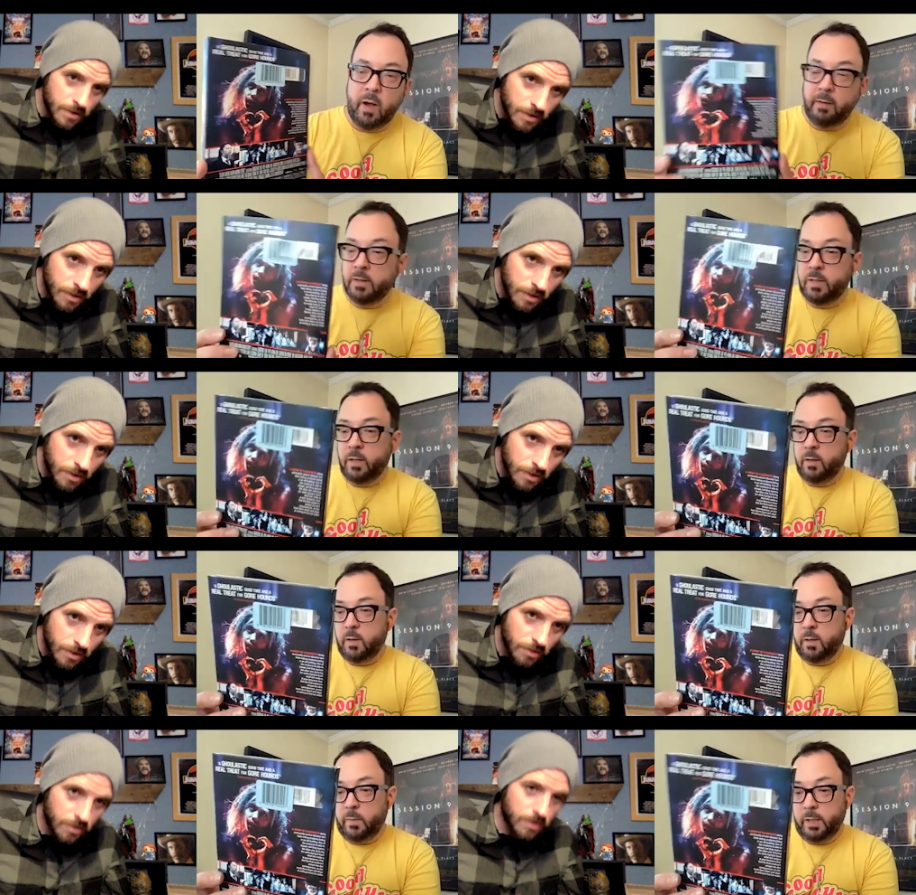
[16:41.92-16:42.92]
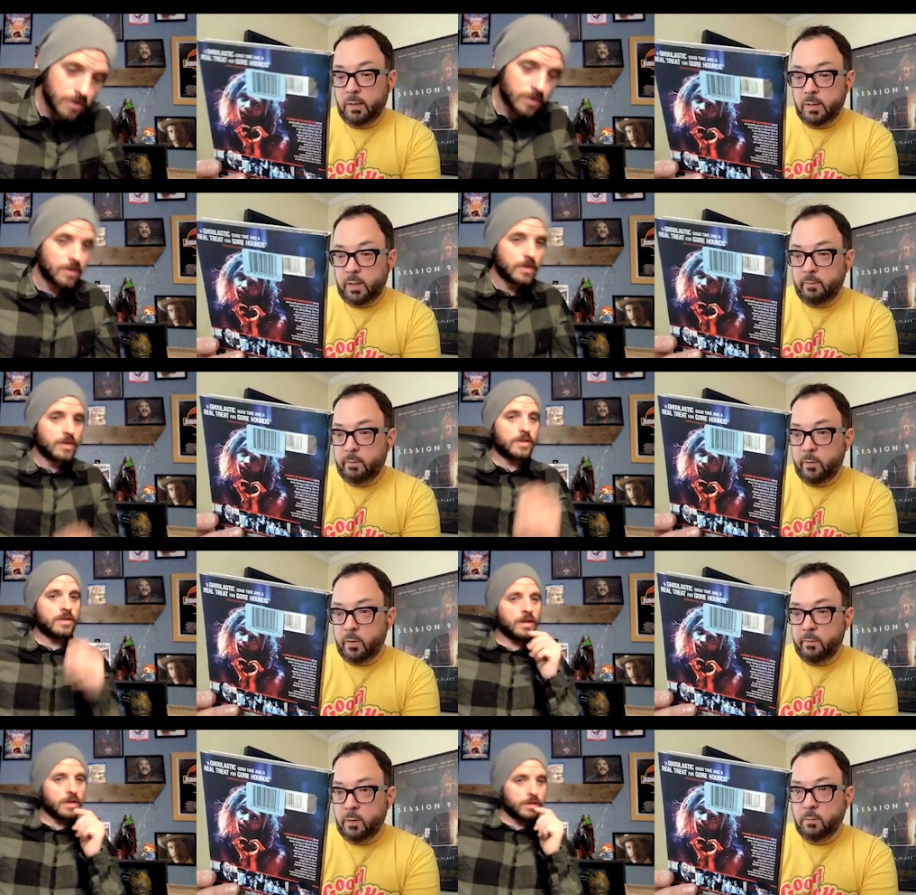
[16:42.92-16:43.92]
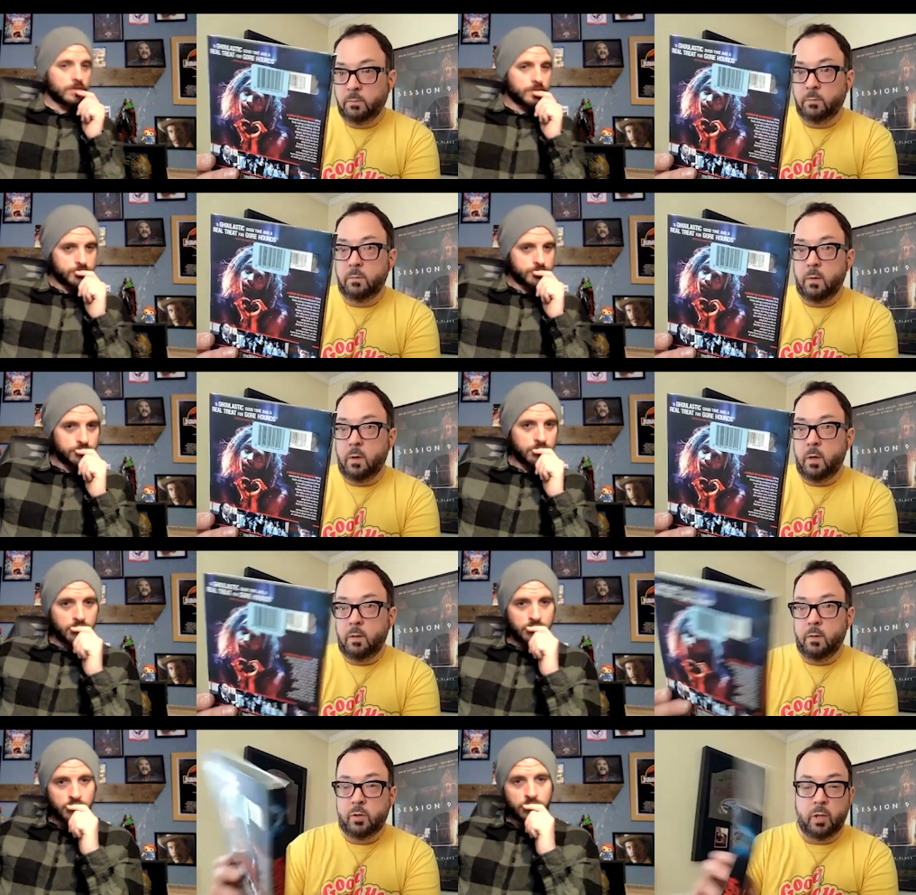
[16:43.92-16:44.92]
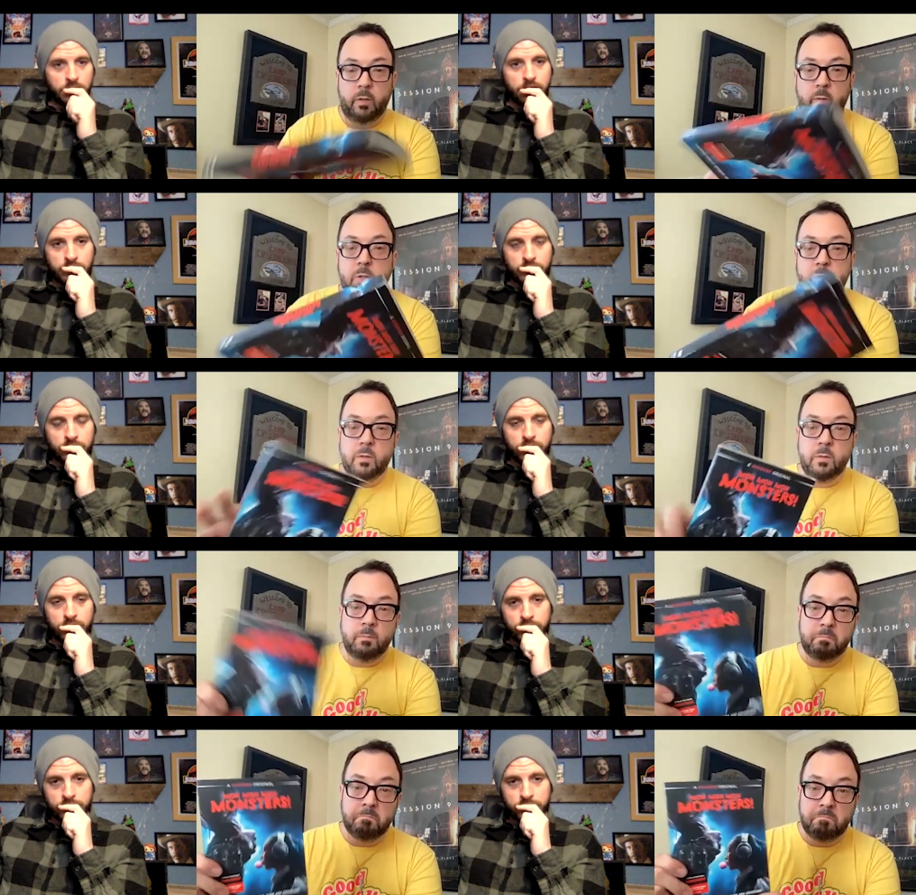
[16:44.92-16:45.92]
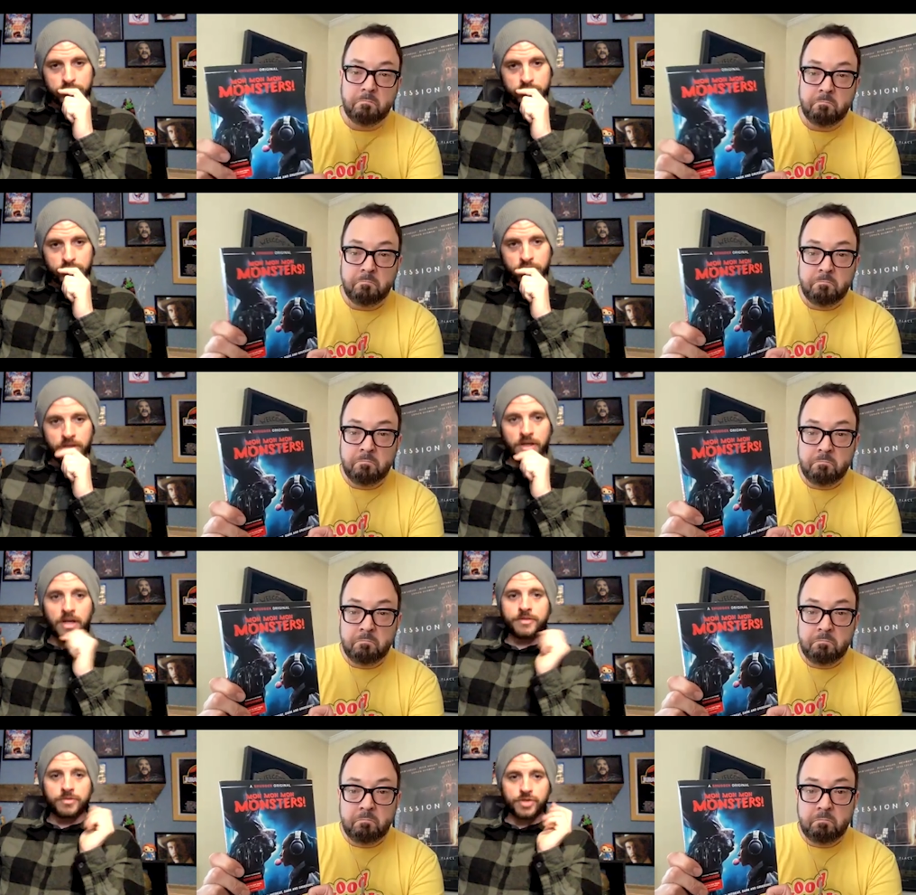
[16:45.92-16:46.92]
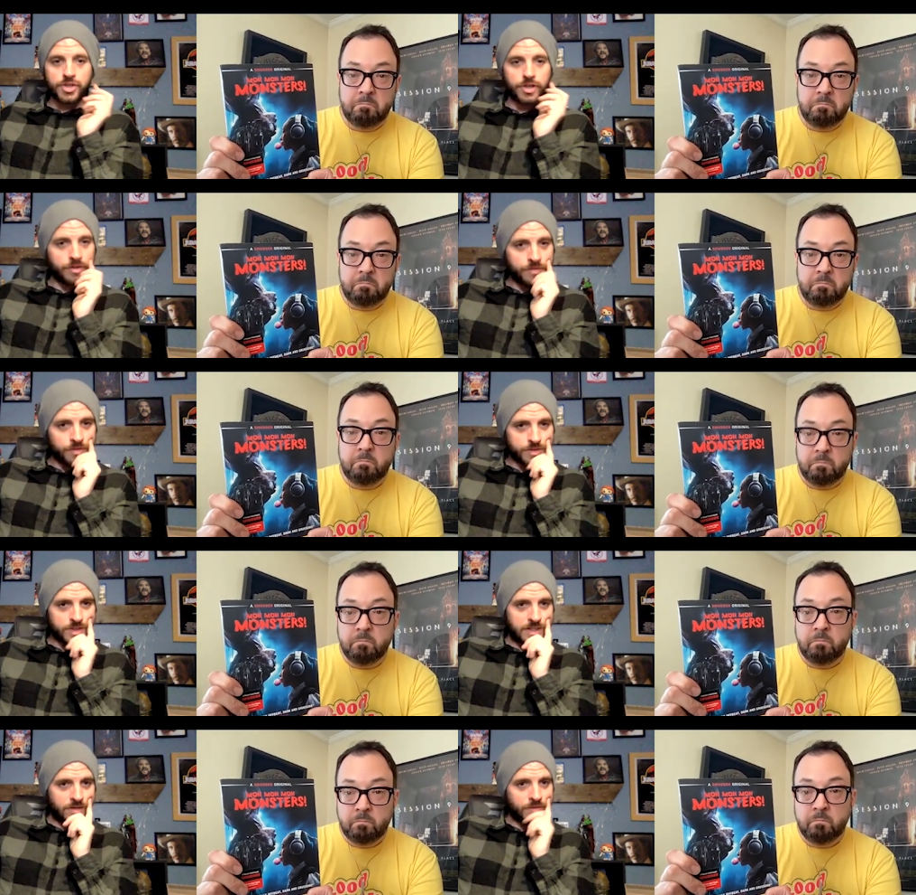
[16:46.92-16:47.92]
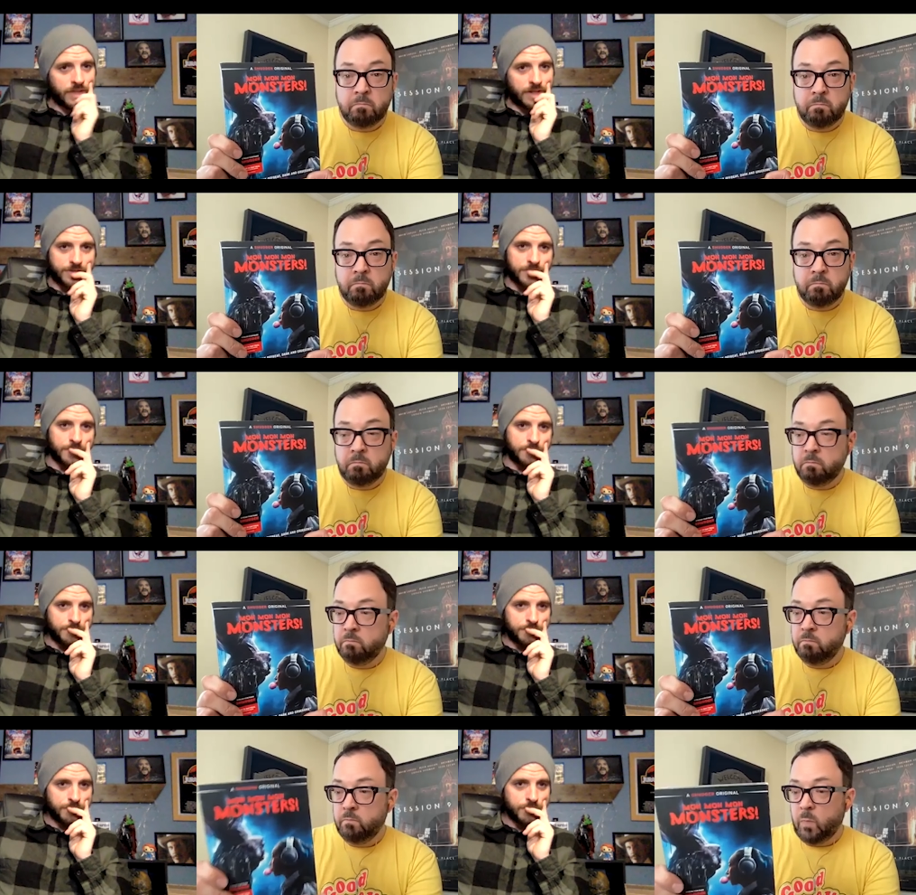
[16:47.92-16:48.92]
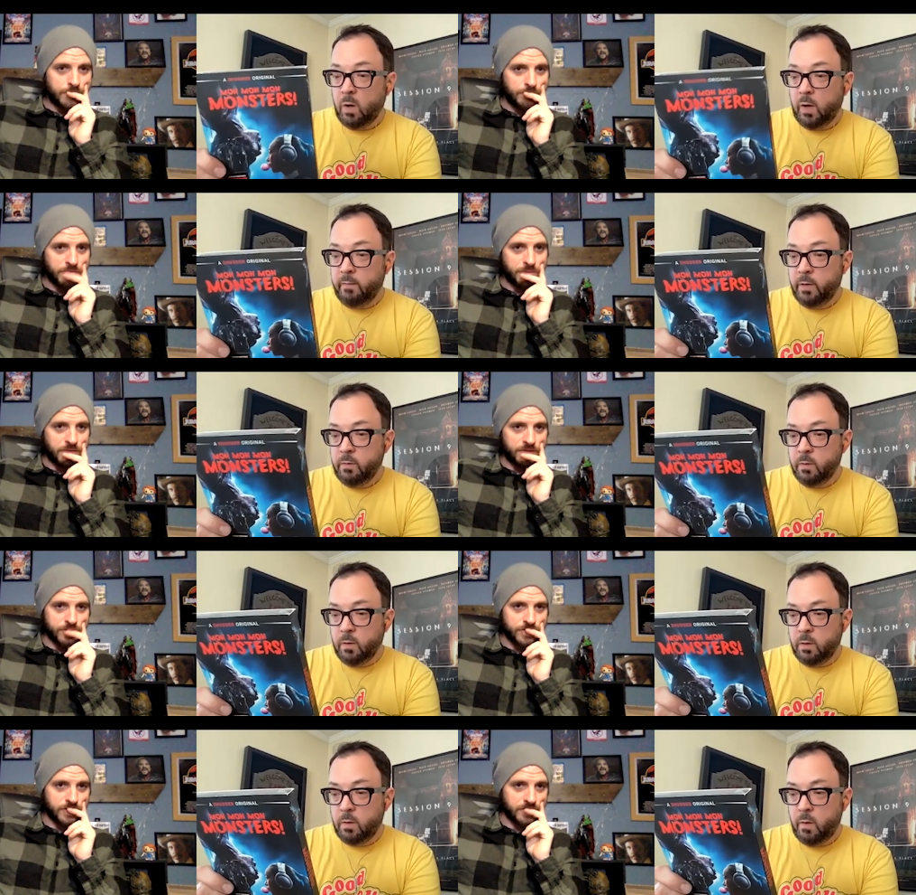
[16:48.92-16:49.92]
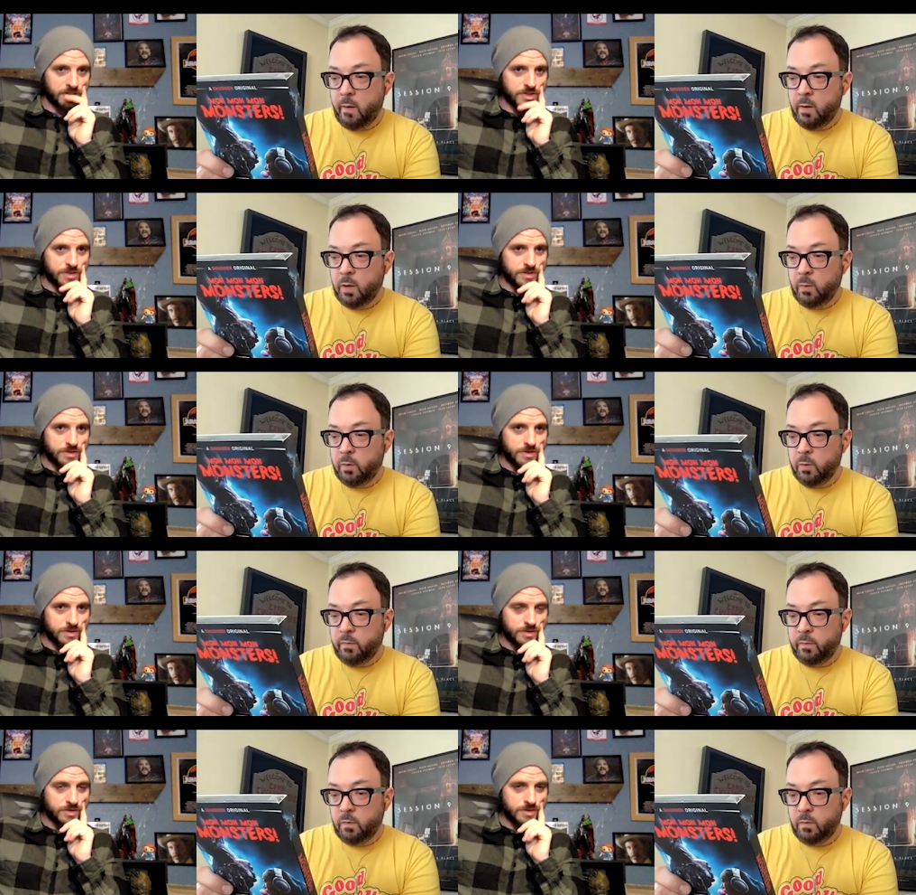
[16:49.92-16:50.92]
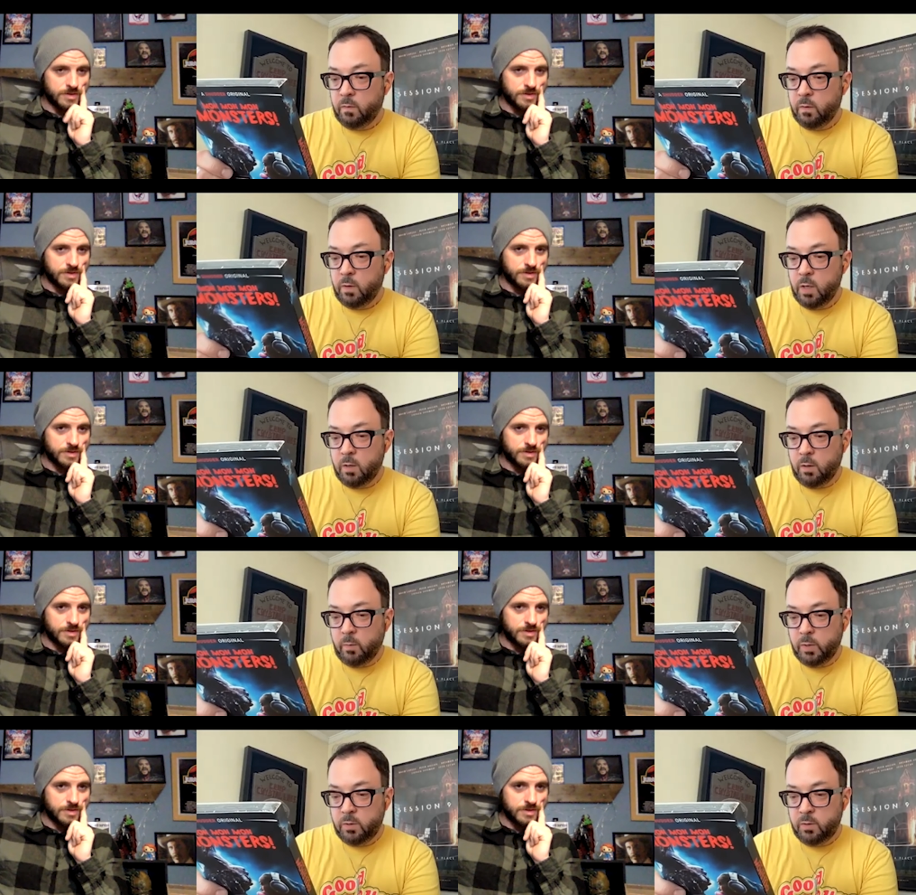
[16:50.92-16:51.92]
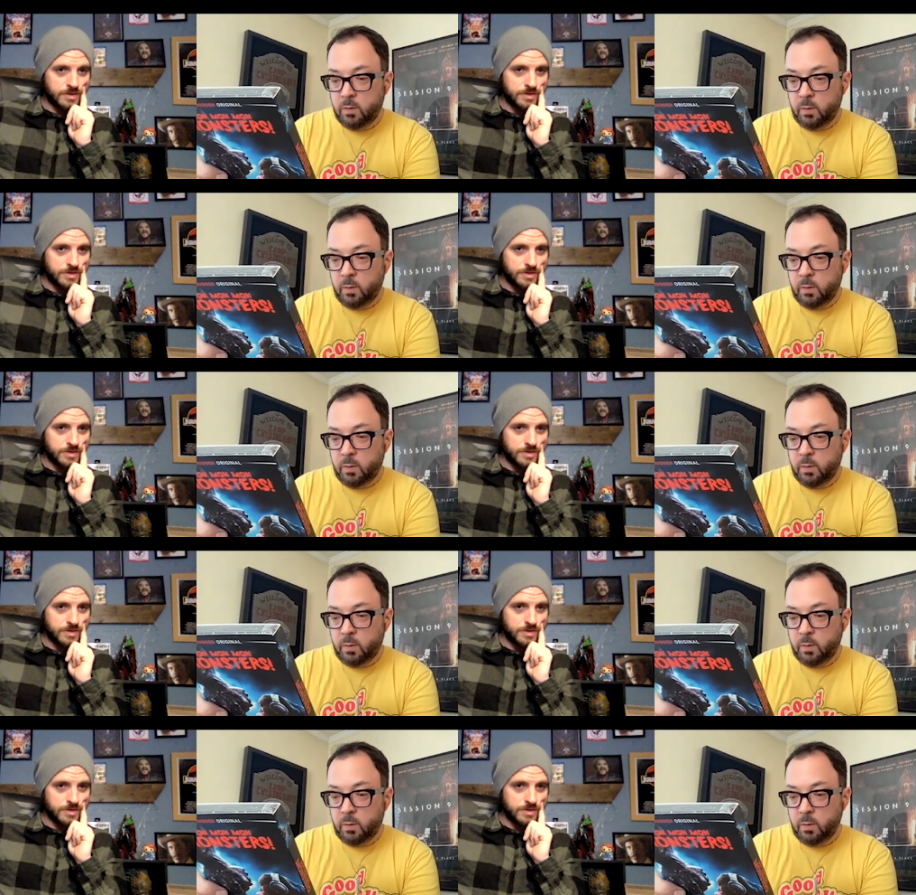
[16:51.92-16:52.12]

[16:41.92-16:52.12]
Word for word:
Speaker 1: I haven't seen it. Um, like I said, I've never heard of it. Uh, Shudder original.
Speaker 2: Yeah, I've got Shudder. I've not seen that on there, so maybe I'll search.
Speaker 1: I wonder if it's. Uh, yeah, let me see.